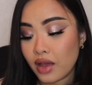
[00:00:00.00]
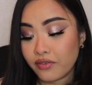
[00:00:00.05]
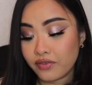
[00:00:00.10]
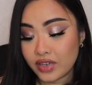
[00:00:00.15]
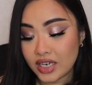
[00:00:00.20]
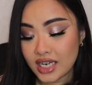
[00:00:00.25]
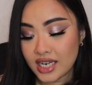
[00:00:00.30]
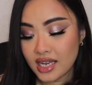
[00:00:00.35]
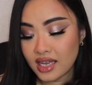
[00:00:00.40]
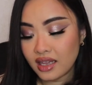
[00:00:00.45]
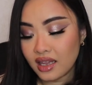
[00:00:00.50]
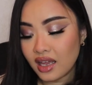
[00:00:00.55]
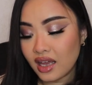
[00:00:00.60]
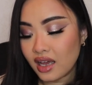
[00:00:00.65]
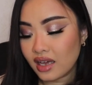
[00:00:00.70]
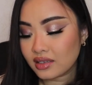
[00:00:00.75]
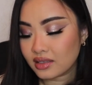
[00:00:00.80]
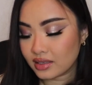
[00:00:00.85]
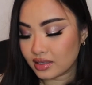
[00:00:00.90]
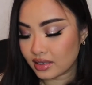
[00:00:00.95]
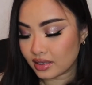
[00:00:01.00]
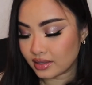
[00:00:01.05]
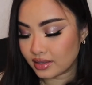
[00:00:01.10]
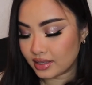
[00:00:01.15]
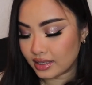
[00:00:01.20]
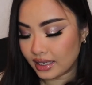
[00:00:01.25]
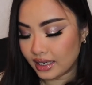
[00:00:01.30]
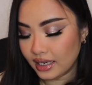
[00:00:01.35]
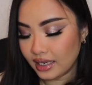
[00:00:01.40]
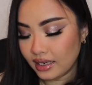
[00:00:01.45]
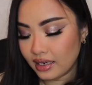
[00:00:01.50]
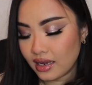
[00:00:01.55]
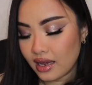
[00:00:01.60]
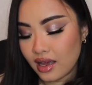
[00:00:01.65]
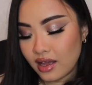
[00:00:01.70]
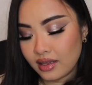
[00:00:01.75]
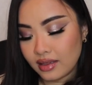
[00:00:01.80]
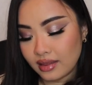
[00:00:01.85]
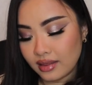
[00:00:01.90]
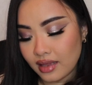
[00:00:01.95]
vanilla, cassis,
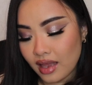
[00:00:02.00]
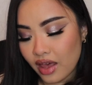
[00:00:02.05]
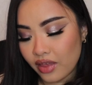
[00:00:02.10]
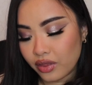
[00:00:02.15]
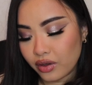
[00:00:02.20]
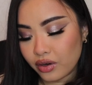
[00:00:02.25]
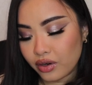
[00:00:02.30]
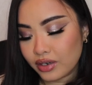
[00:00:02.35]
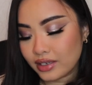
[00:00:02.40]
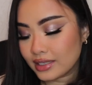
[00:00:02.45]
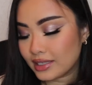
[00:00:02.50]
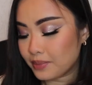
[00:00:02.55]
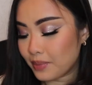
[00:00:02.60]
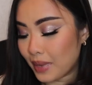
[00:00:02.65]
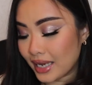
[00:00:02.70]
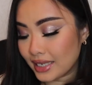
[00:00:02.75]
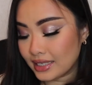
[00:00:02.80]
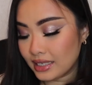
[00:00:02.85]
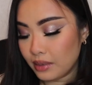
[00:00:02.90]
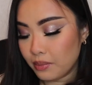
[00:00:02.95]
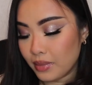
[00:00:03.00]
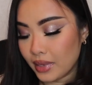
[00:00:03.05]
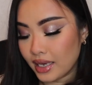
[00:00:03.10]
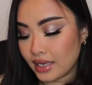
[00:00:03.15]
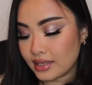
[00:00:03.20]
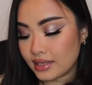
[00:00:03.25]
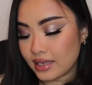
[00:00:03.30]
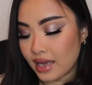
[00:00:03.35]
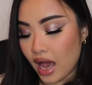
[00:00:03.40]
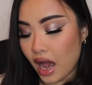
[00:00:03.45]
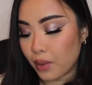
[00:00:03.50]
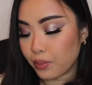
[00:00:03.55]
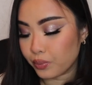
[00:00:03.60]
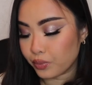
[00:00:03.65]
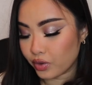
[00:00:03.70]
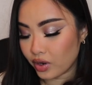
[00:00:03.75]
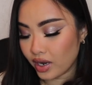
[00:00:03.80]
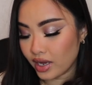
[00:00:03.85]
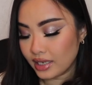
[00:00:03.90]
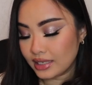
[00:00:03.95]
leather, spicy mint,
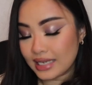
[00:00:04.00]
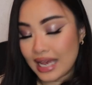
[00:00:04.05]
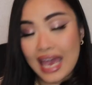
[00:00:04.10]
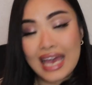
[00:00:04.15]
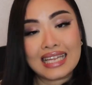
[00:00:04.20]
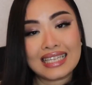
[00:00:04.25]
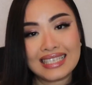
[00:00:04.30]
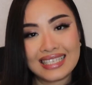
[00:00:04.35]
ambrette, and